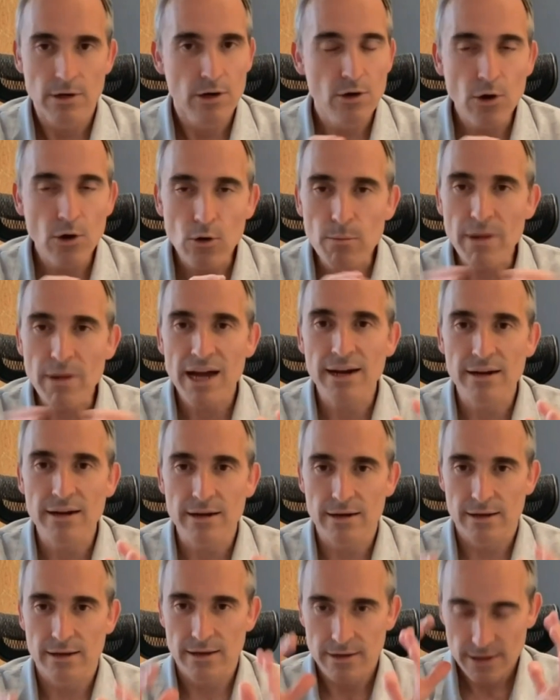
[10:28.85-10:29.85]
no
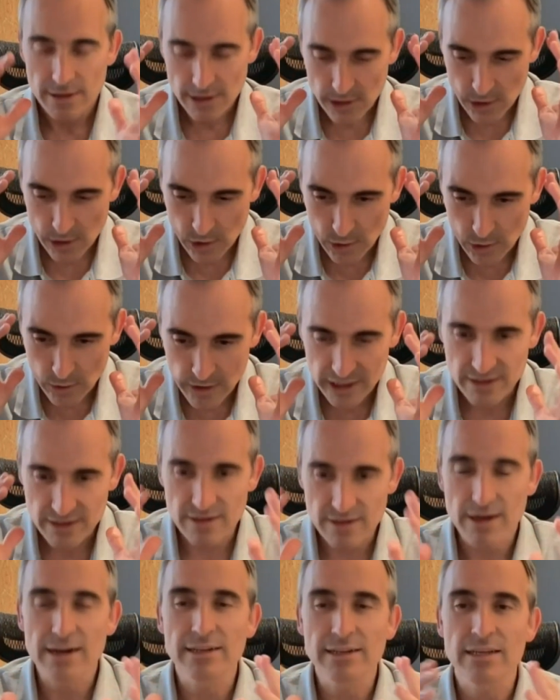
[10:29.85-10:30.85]
matter your
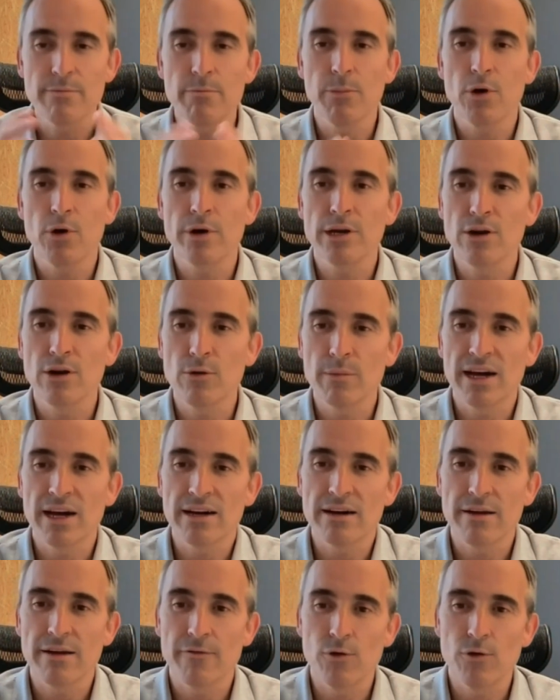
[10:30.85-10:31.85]
starting point, no
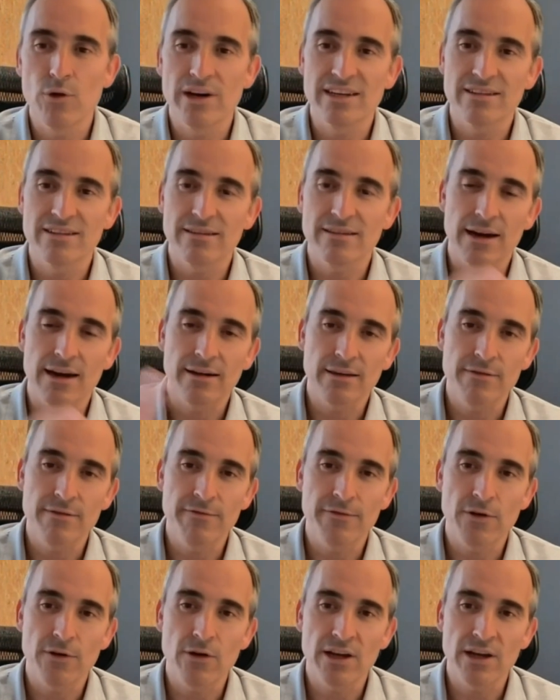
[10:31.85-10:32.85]
matter if you are
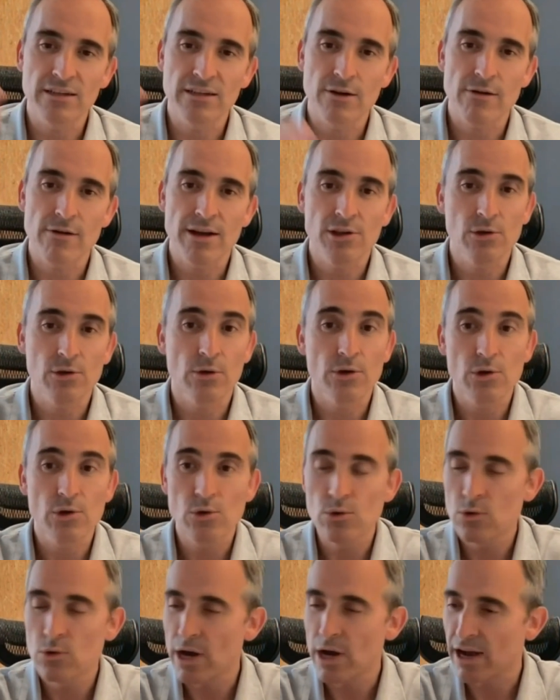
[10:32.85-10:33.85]
starting from scratch or
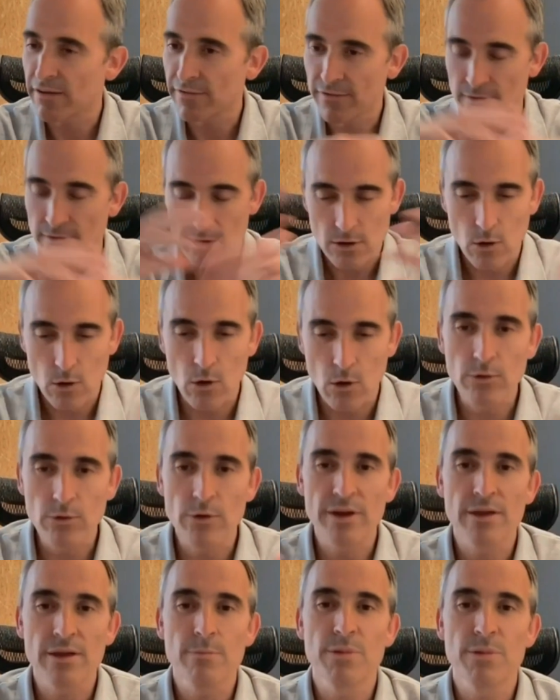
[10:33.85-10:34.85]
you have
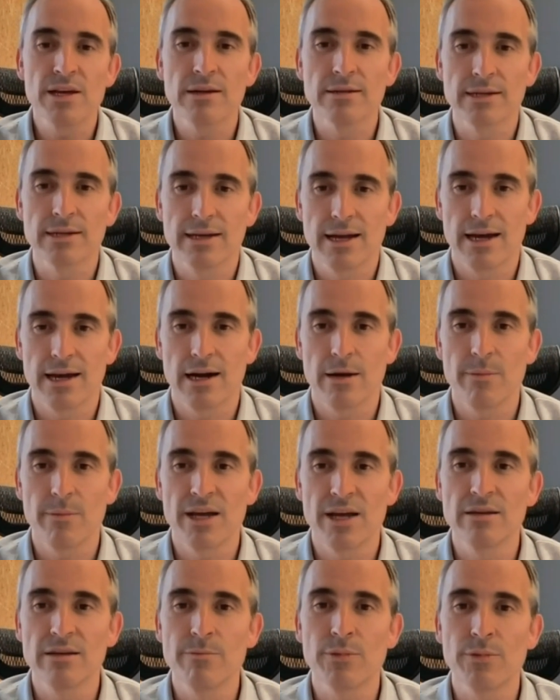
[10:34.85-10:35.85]
already built an
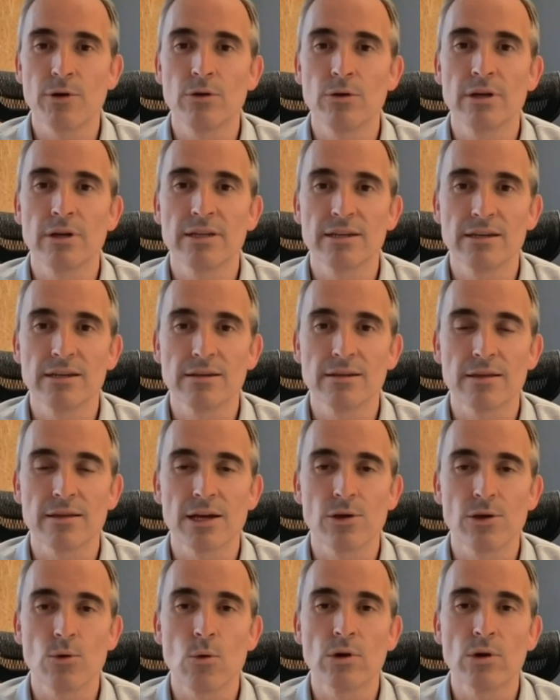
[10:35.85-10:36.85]
amazing product system
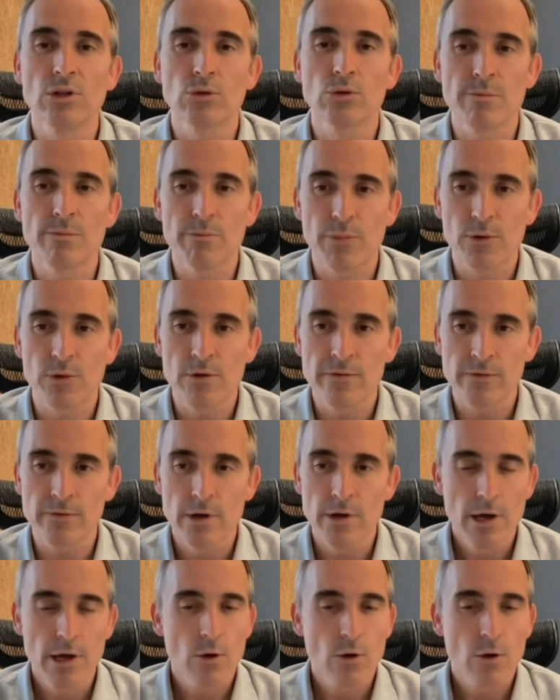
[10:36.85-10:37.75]
that you want to improve,